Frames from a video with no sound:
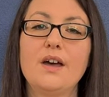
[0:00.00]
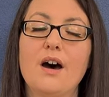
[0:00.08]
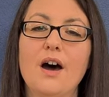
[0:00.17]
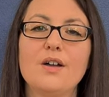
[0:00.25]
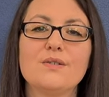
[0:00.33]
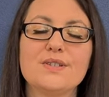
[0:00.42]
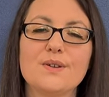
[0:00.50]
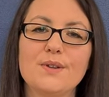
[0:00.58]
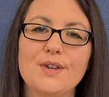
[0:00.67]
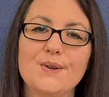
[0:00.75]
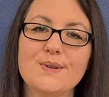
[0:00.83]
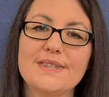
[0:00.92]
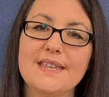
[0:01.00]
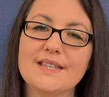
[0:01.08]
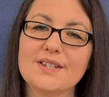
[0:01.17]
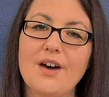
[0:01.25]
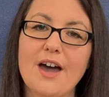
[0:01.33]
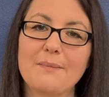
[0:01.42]
I also used these
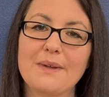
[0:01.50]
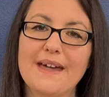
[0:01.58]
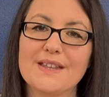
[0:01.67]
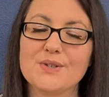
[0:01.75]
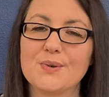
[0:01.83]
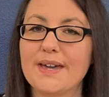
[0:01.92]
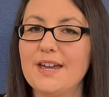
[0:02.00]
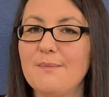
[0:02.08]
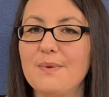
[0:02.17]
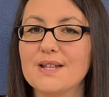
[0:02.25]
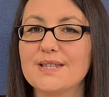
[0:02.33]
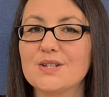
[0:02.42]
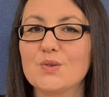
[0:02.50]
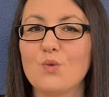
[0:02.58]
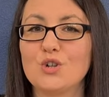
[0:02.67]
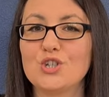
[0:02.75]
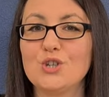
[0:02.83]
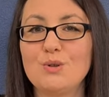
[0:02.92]
Time Kettle earbuds to
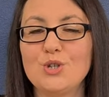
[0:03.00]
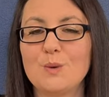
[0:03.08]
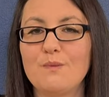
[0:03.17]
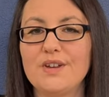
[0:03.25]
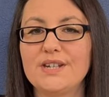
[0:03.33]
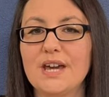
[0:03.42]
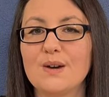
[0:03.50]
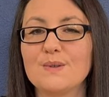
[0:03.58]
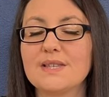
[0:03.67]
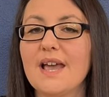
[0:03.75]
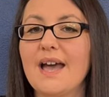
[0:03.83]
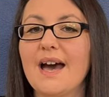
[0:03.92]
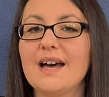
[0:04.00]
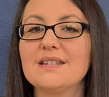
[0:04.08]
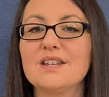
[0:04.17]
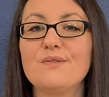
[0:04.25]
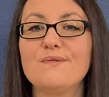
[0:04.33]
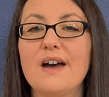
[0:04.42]
watch YouTube videos and
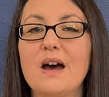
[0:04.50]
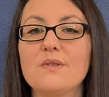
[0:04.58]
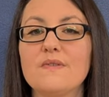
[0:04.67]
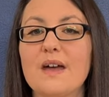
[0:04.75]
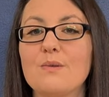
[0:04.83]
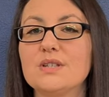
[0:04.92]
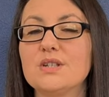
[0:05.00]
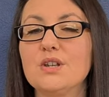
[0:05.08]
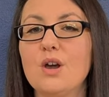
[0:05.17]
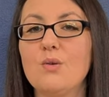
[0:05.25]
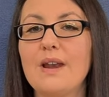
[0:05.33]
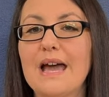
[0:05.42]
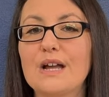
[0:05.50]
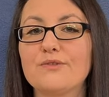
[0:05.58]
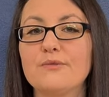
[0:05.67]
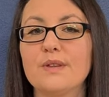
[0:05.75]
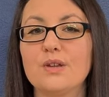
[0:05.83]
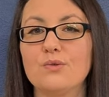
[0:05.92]
I found that there was no lag
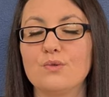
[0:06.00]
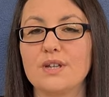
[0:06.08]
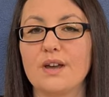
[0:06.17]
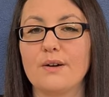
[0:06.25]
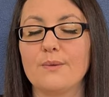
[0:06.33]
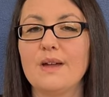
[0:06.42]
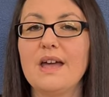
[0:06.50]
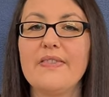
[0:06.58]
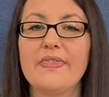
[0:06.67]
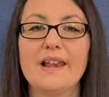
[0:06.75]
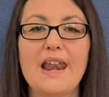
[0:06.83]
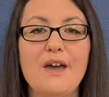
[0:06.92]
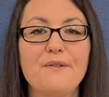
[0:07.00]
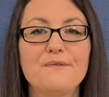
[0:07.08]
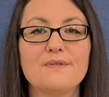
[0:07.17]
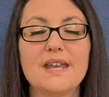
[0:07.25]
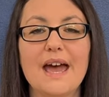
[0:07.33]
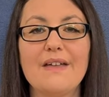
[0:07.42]
from the audio. The
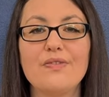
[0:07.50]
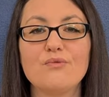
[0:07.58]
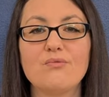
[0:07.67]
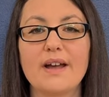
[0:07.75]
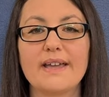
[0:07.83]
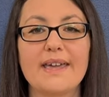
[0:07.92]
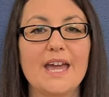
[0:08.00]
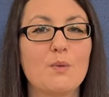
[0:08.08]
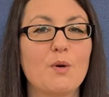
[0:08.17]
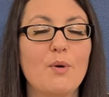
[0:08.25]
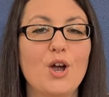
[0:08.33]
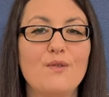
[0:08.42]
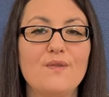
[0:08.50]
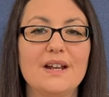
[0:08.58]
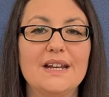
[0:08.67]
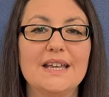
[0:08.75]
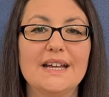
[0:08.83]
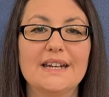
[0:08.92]
left and the right ear were
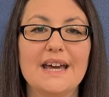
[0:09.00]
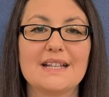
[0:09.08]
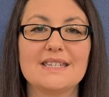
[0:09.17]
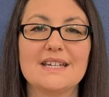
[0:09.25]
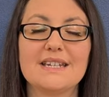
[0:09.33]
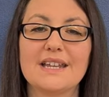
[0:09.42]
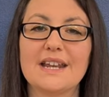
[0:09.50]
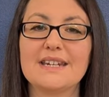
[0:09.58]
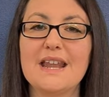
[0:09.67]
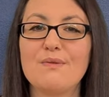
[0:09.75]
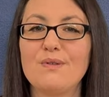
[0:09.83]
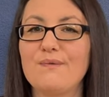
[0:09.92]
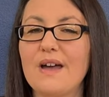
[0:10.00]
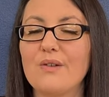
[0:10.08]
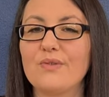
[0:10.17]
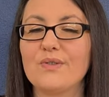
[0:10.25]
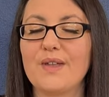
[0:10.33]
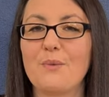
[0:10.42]
perfectly connected and I never
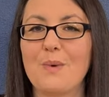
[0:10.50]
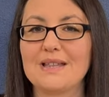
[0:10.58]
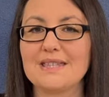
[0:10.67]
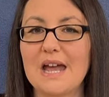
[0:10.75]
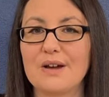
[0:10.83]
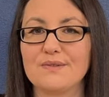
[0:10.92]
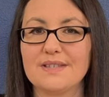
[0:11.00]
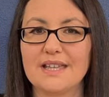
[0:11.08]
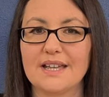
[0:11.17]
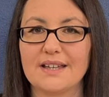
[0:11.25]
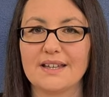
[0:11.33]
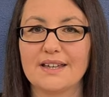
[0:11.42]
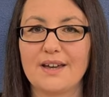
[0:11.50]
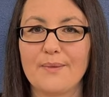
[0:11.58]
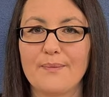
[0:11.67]
found that they went out of sync.